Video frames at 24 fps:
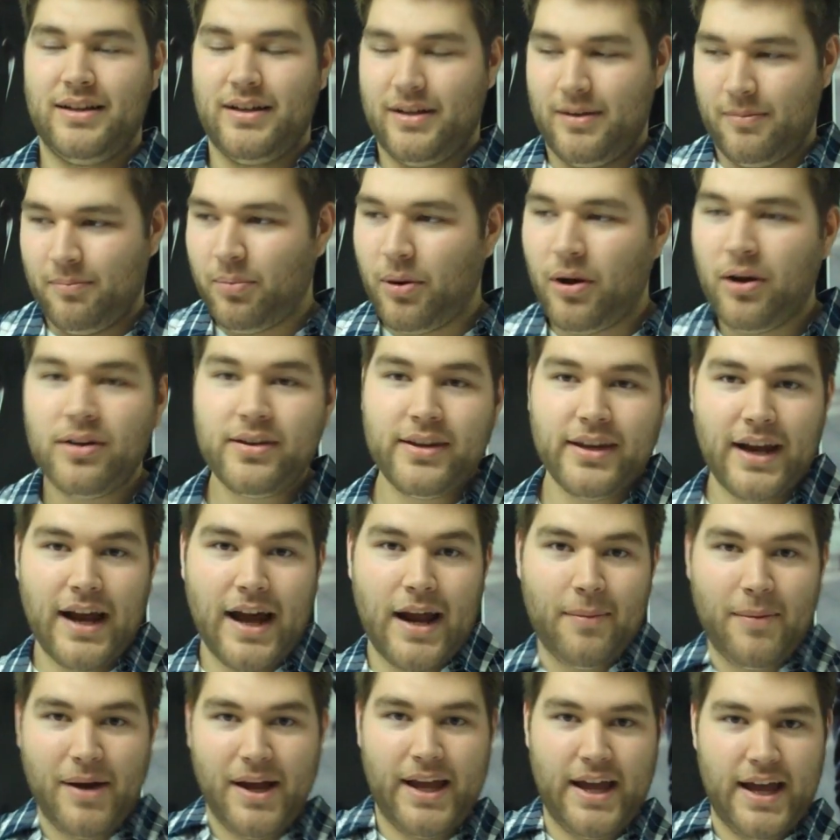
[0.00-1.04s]
Pulled it out
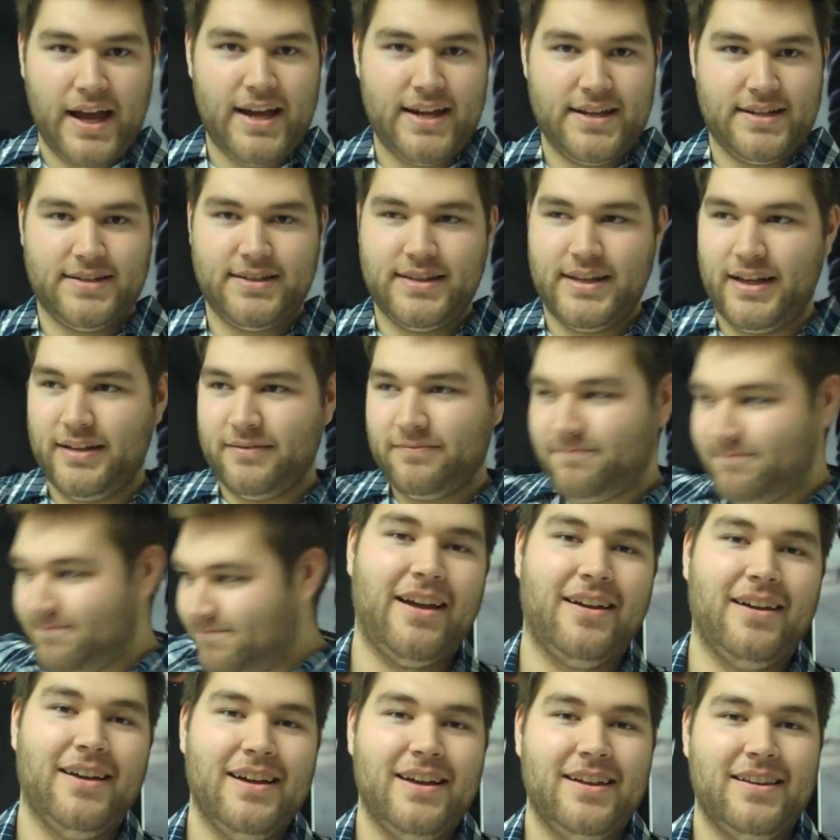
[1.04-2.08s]
of my ass that
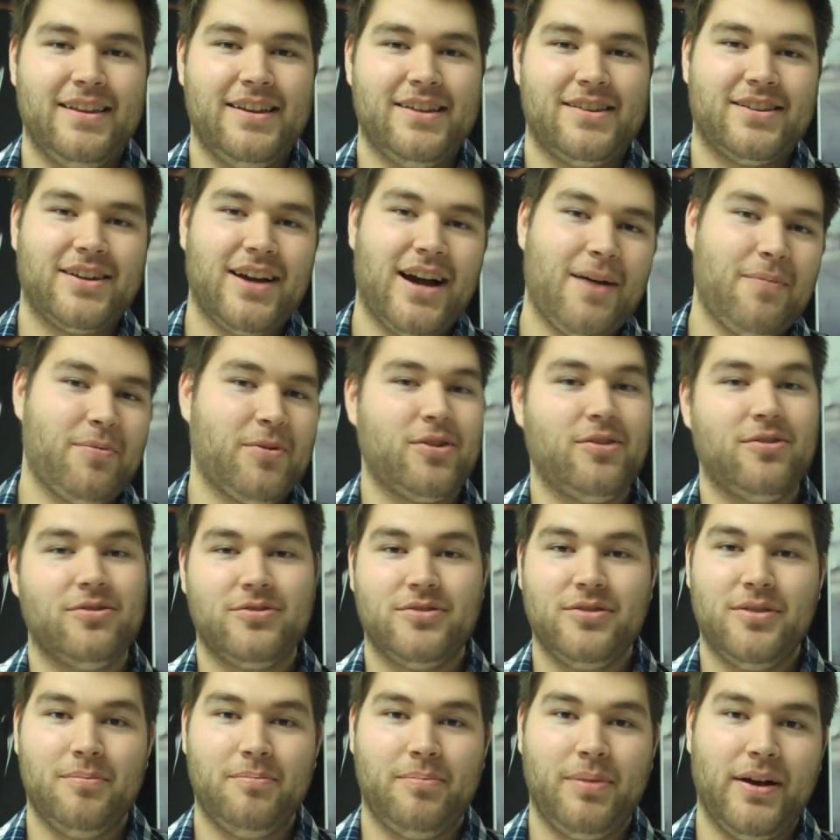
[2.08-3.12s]
these cops go
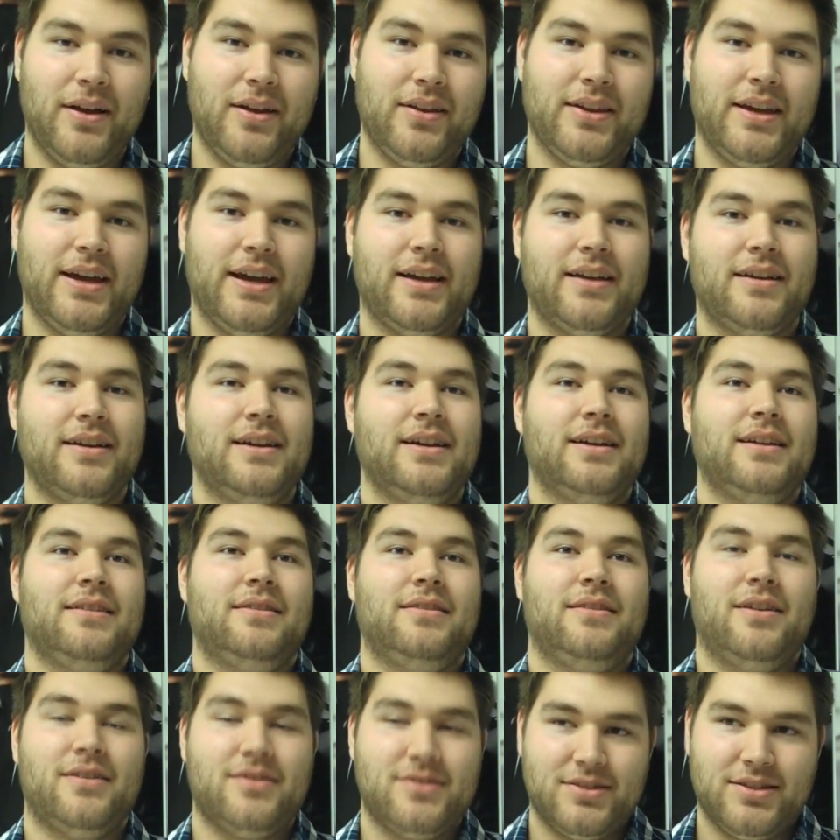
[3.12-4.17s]
into a building.
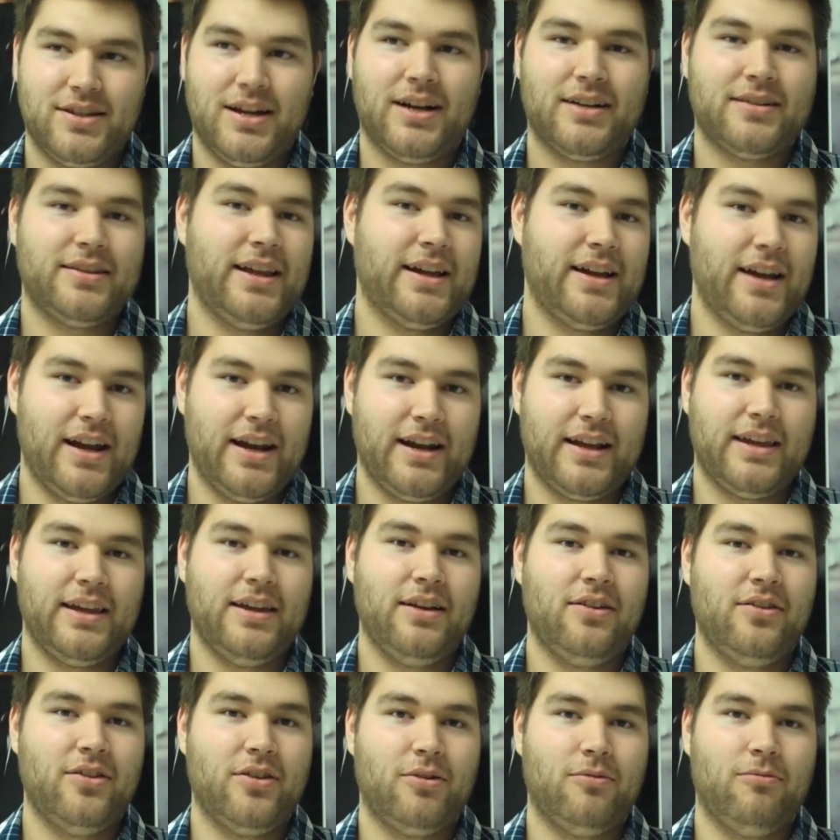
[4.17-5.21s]
They're stuck, they gotta
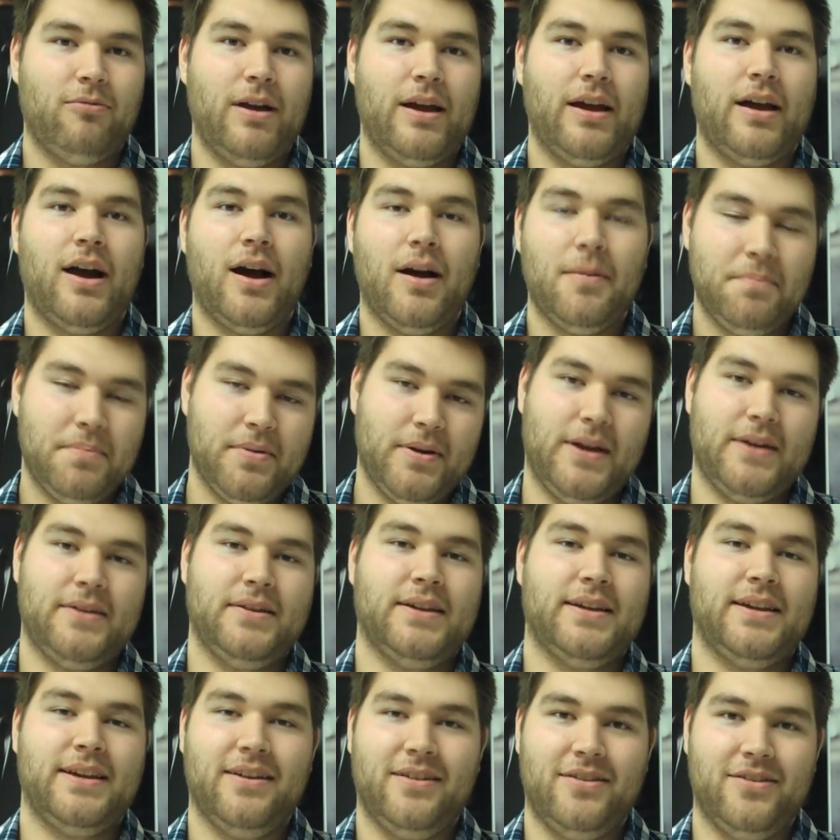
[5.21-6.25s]
kill their way up and
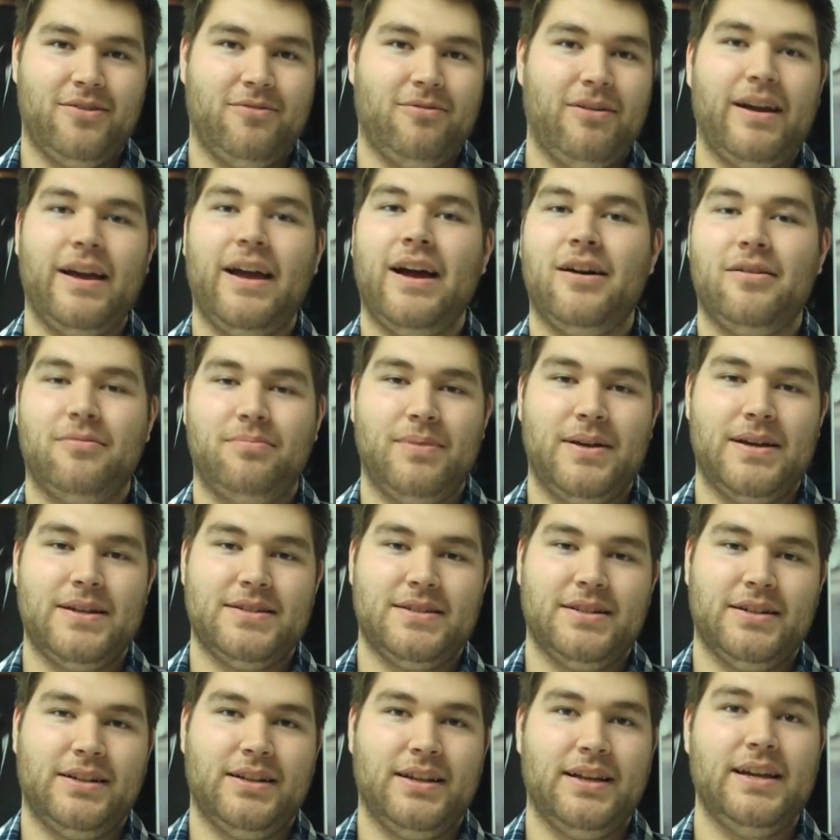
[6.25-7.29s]
then kill their way out,
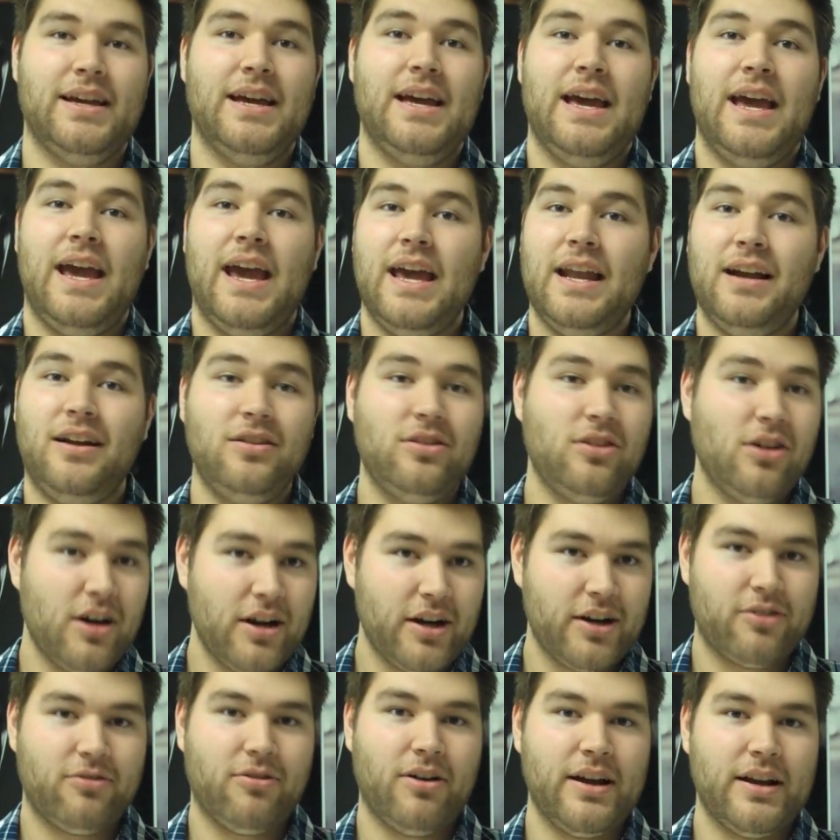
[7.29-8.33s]
basically. And a lot
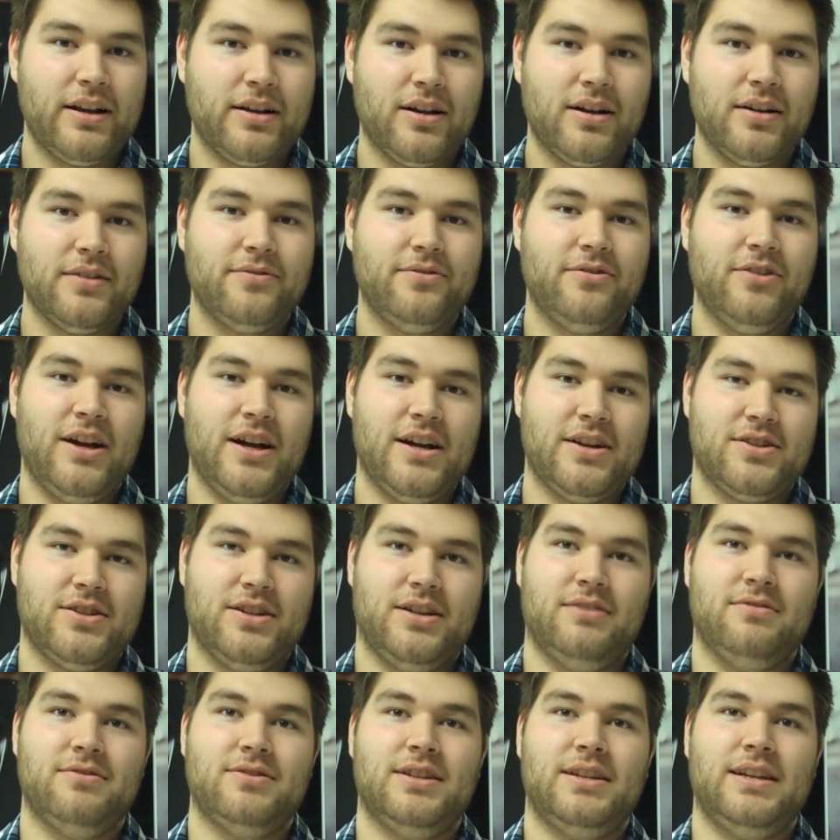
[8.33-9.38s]
of great kung fu action.
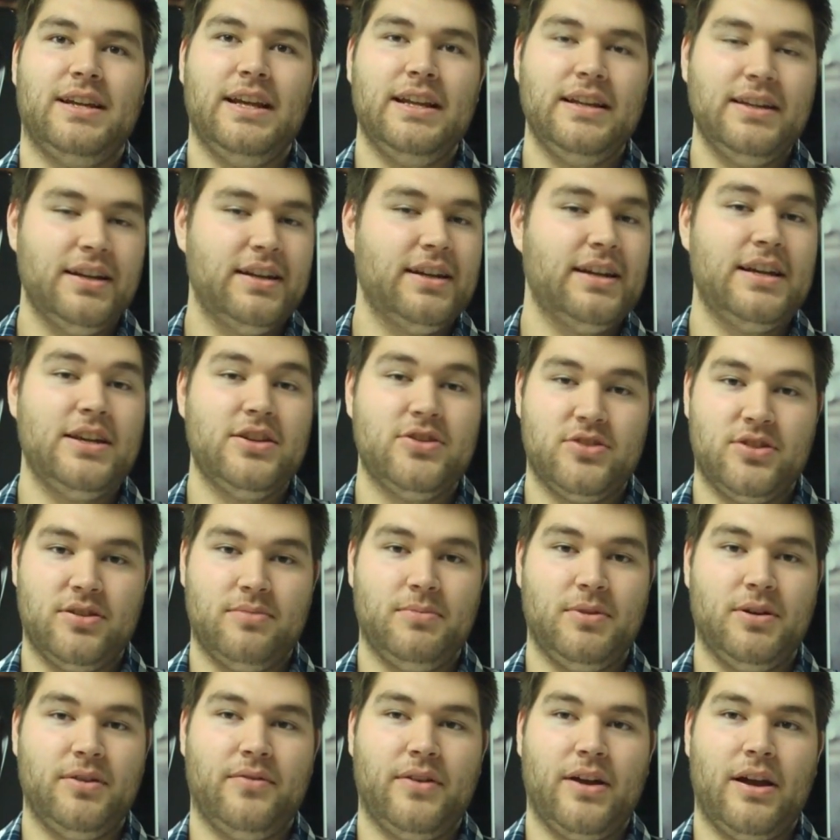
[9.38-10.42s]
It was an Indonesian
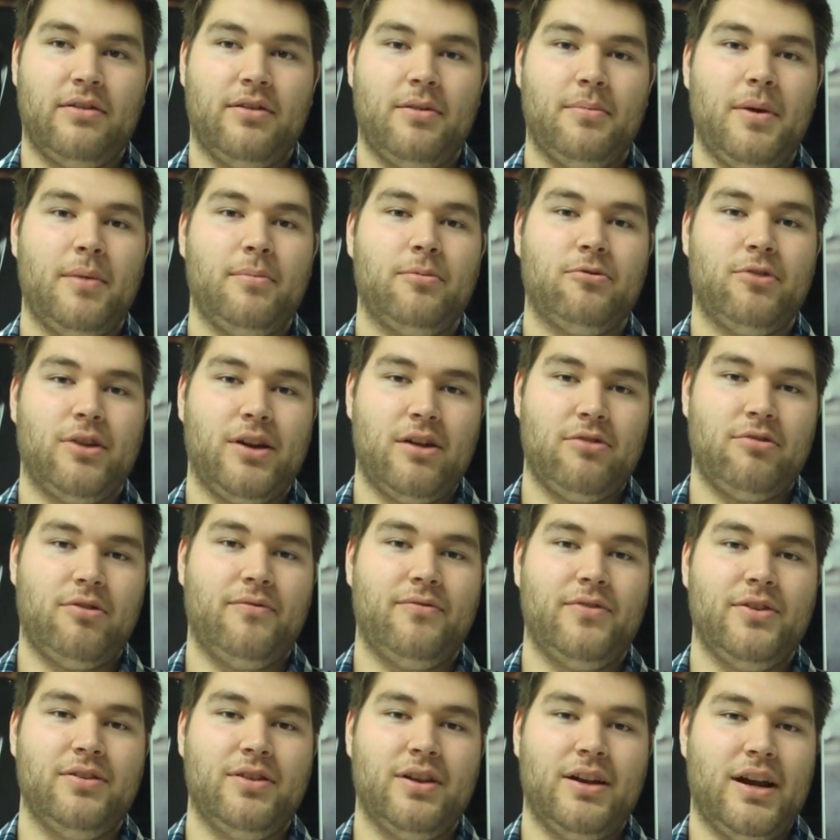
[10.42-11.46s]
movie. I remember when I
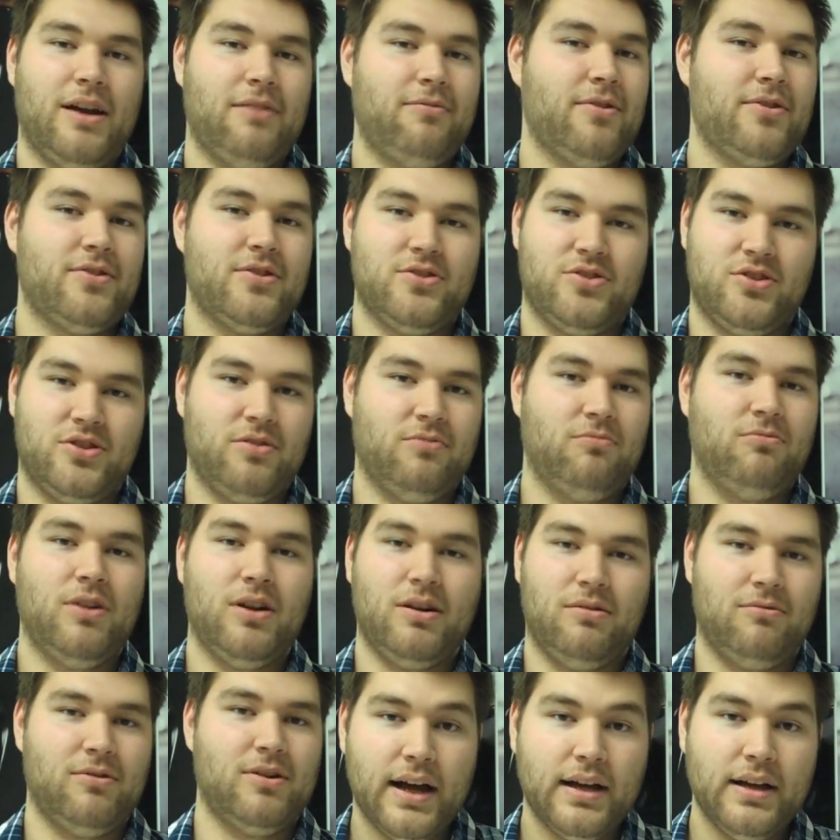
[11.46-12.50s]
reviewed it, I wasn't sure what
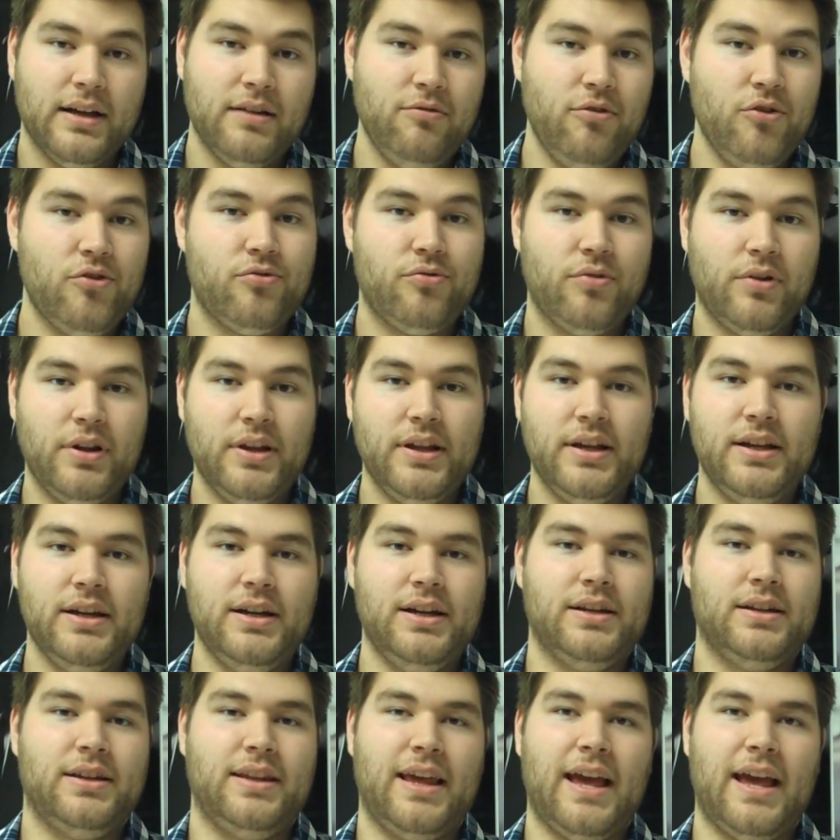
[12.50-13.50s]
it was. It was really good.